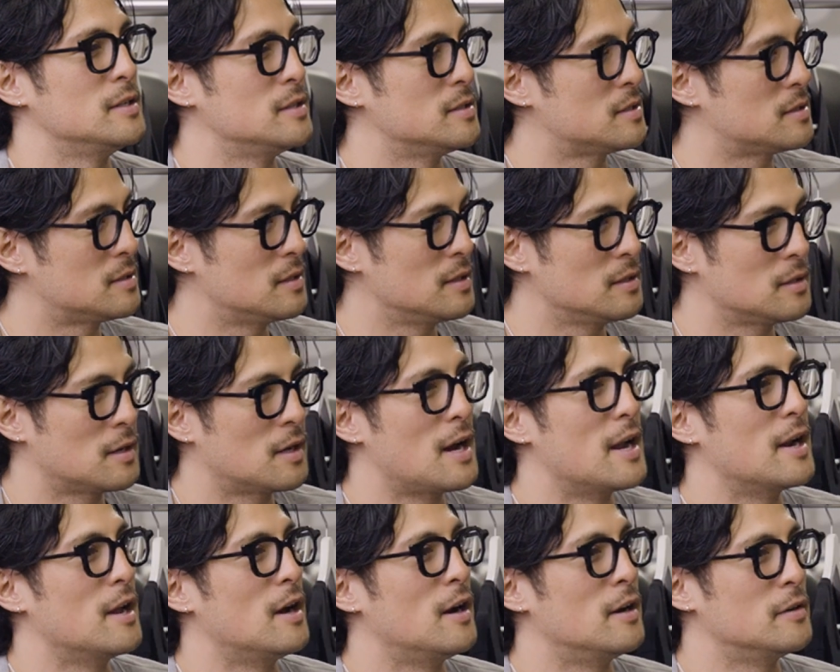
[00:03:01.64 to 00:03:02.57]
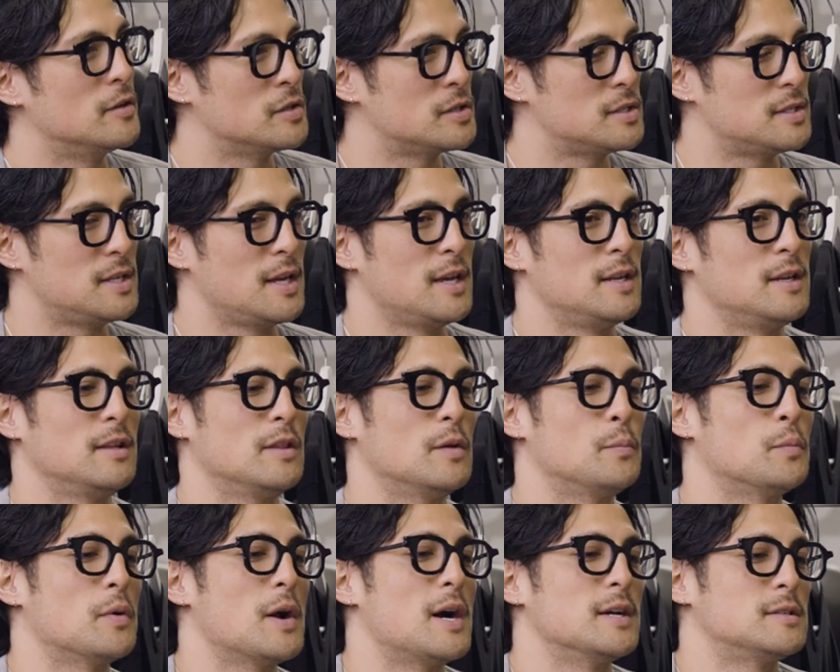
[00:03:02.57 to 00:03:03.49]
just kind of understanding
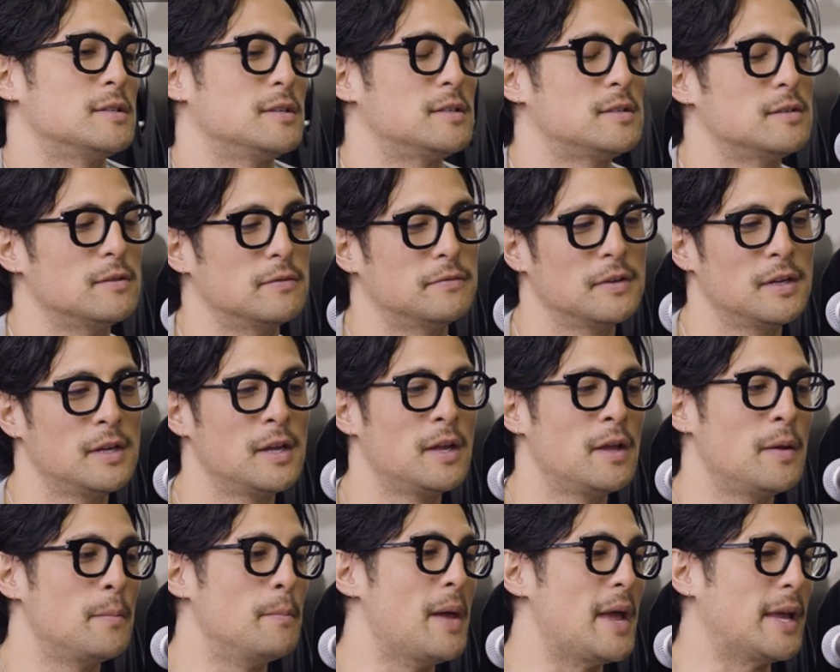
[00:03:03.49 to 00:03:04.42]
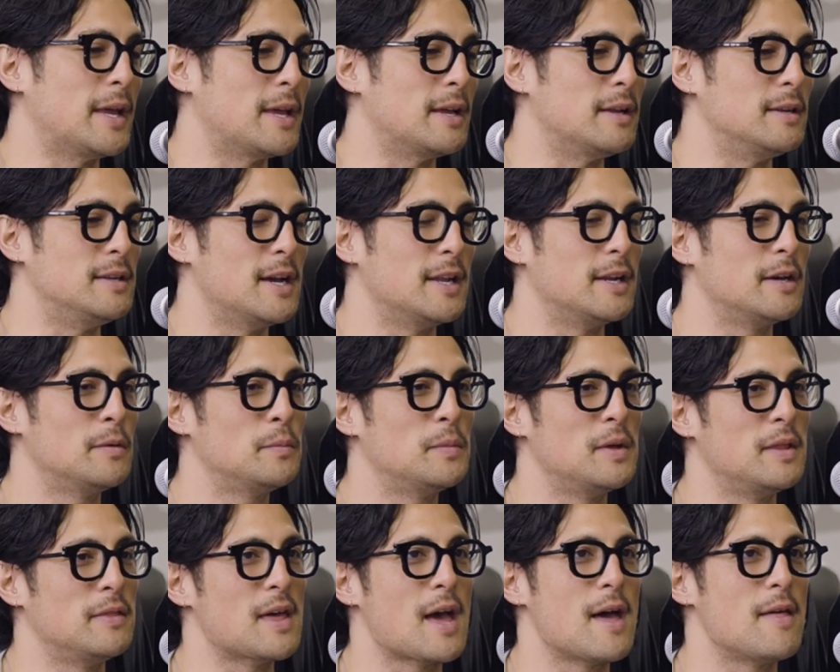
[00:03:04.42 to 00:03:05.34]
the process of making denim,
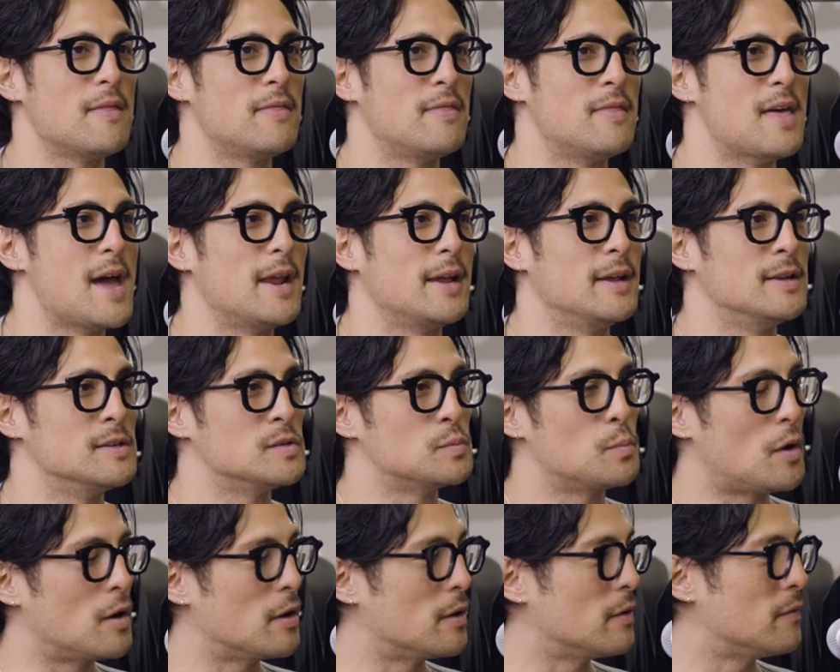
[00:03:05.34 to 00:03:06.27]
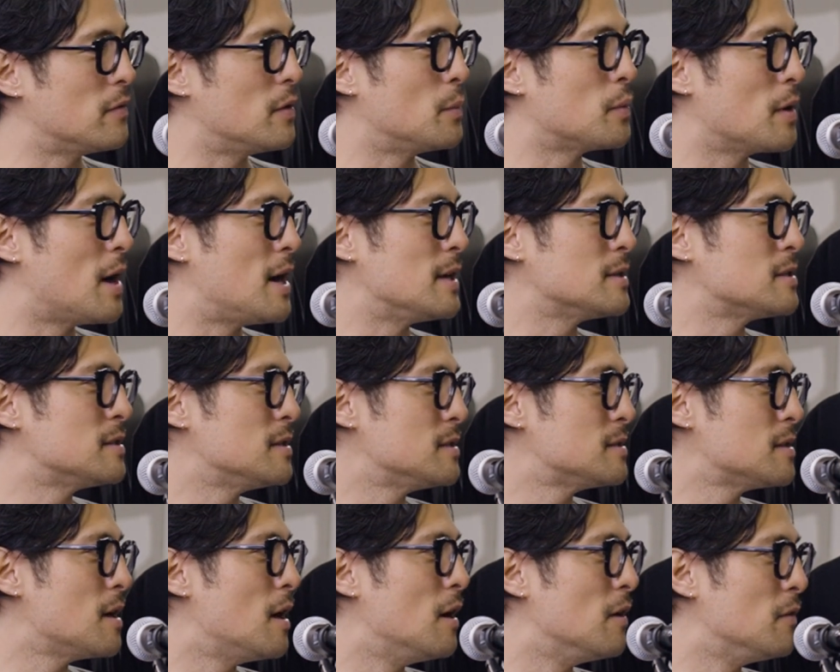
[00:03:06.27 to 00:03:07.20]
and that is part of the
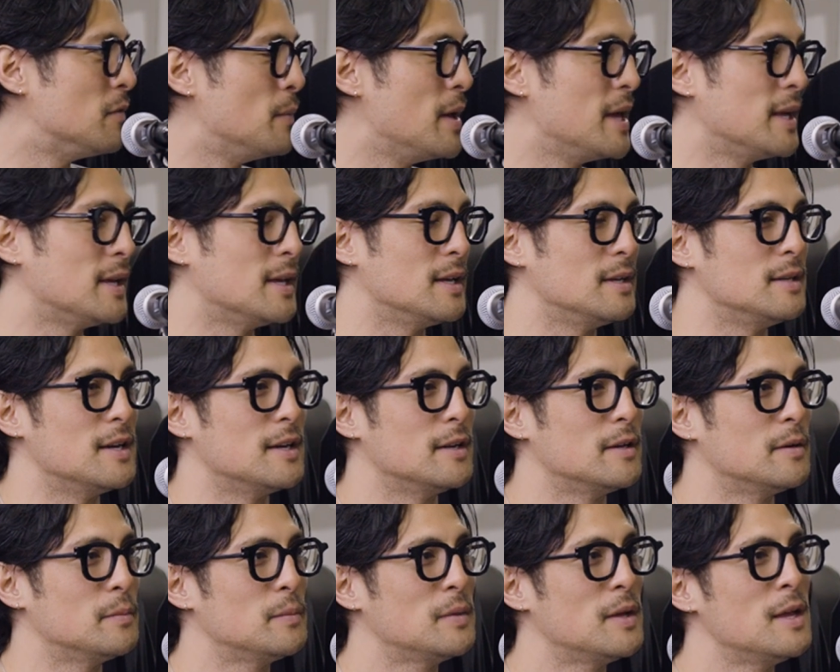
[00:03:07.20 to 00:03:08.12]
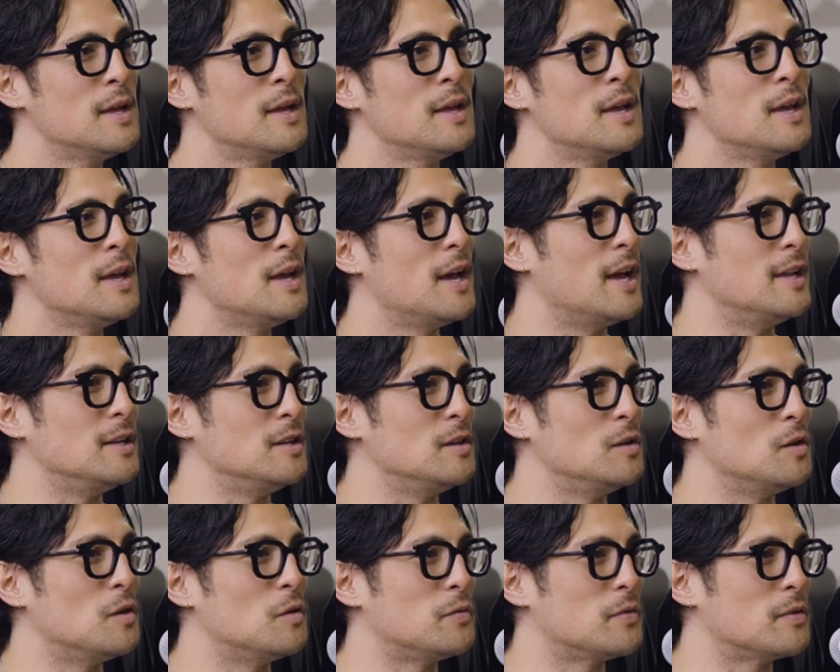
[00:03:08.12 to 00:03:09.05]
process of making denim. And
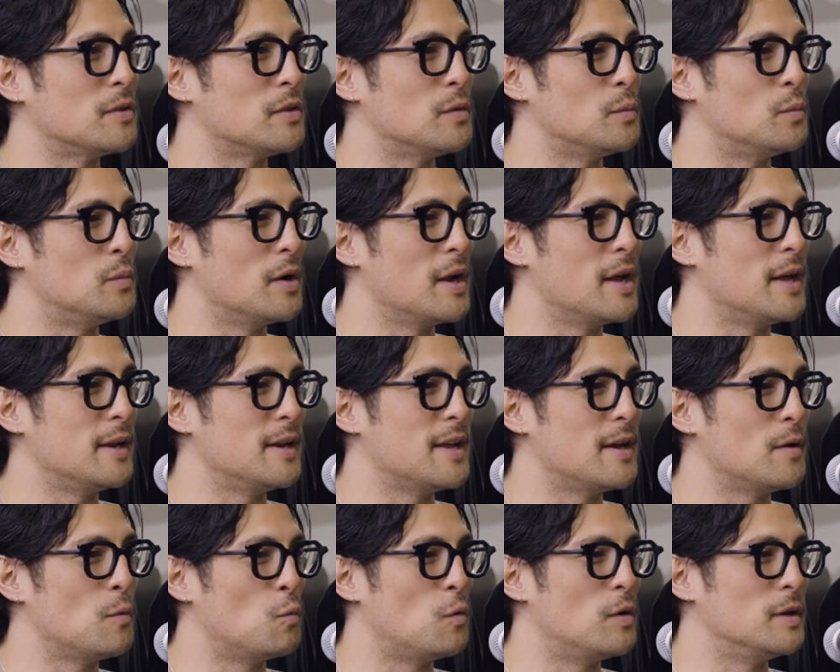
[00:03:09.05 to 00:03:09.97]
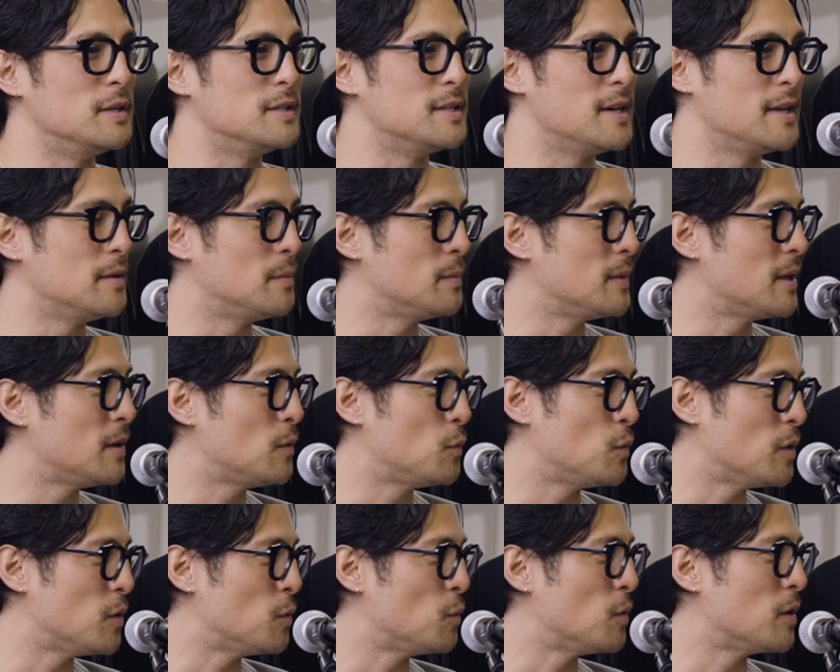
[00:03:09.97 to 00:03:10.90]
for the brand at One Denim that
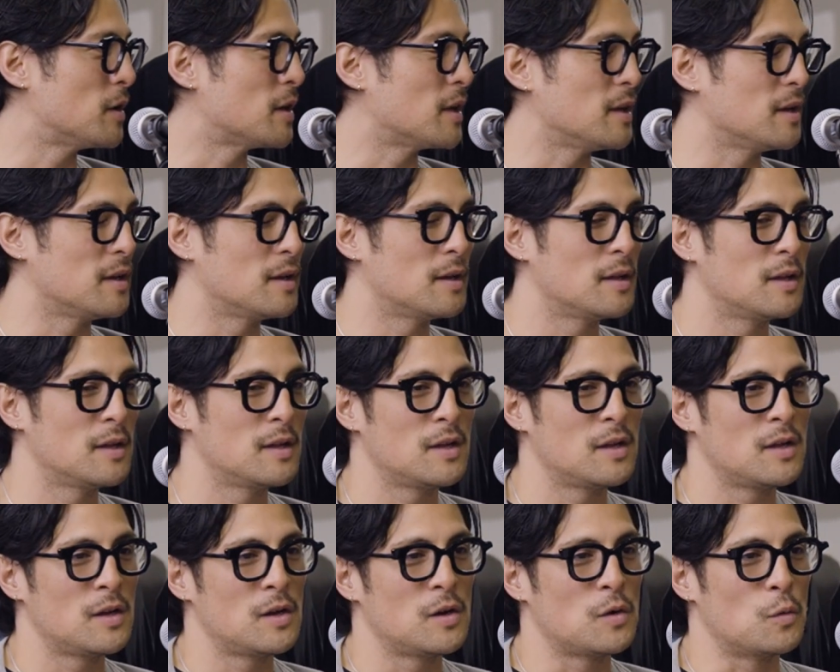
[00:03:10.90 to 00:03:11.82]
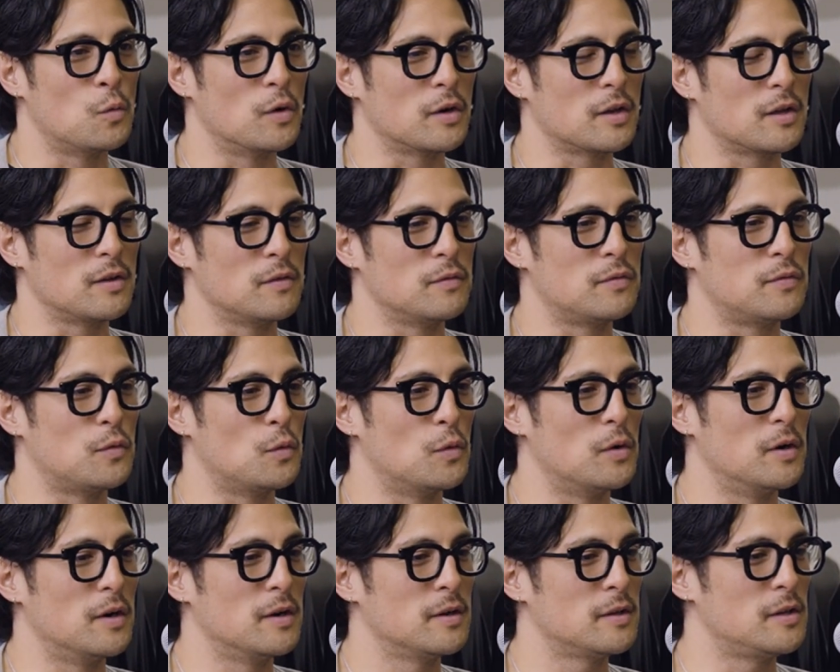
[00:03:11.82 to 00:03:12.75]
we were working
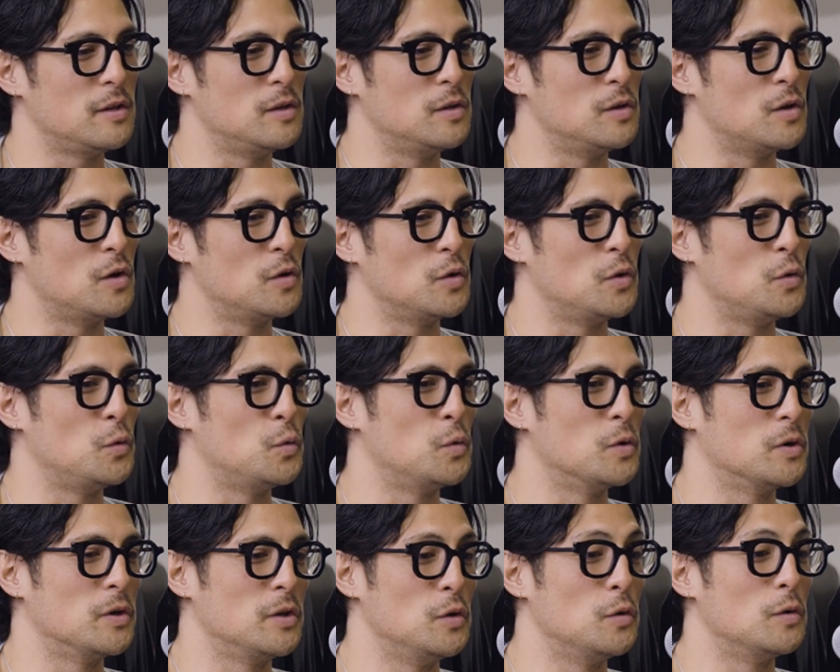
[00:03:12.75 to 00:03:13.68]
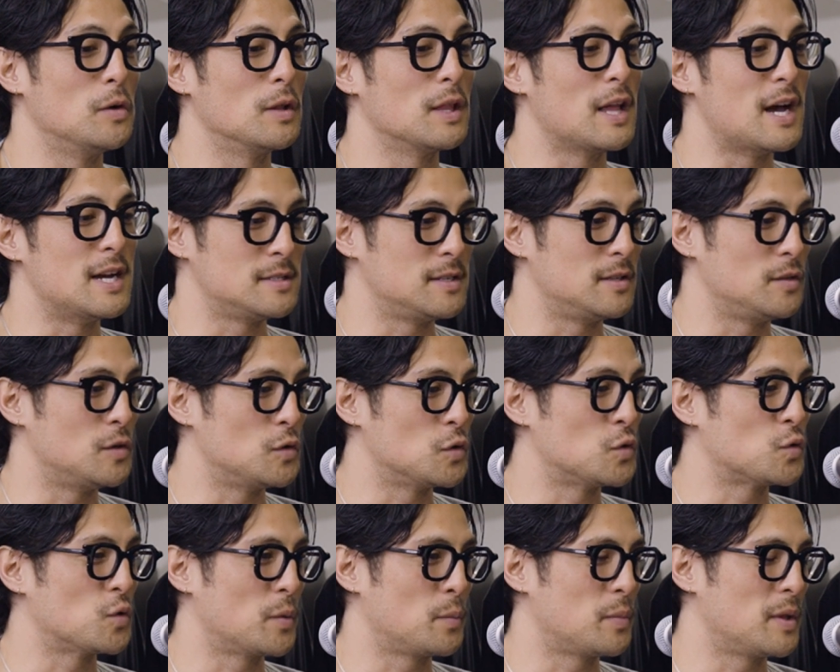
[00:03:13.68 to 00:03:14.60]
for, you were utilizing those
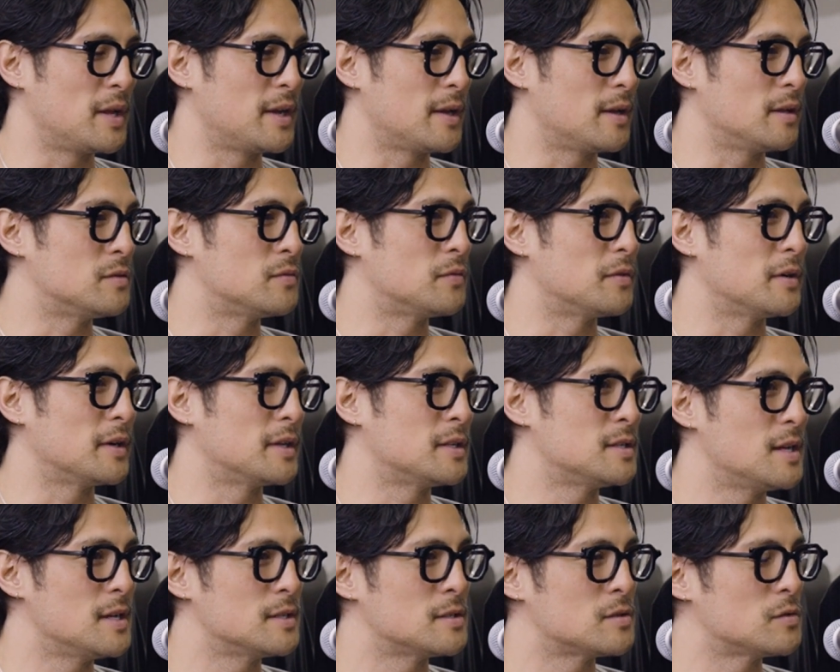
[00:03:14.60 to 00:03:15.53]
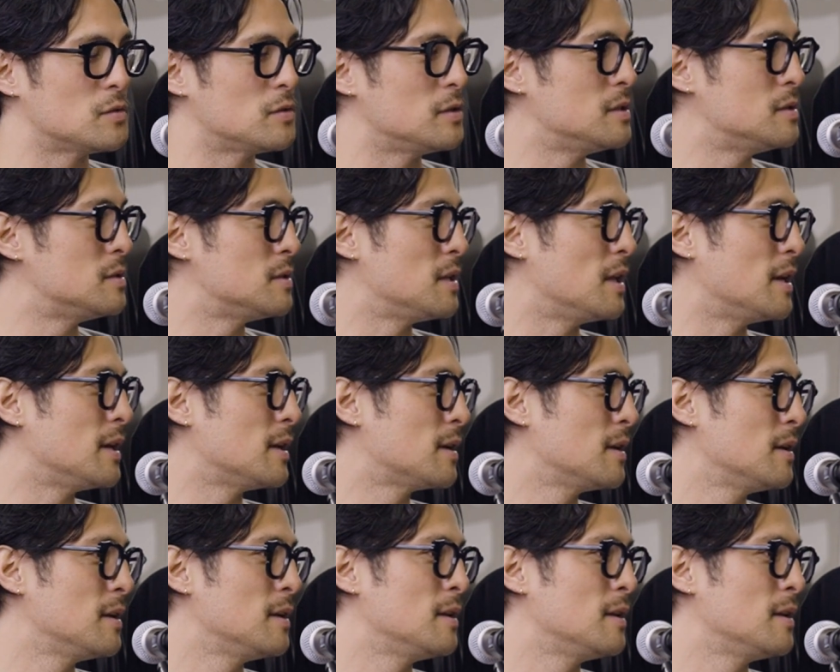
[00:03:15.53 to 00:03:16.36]
shrink blankets for accessories, like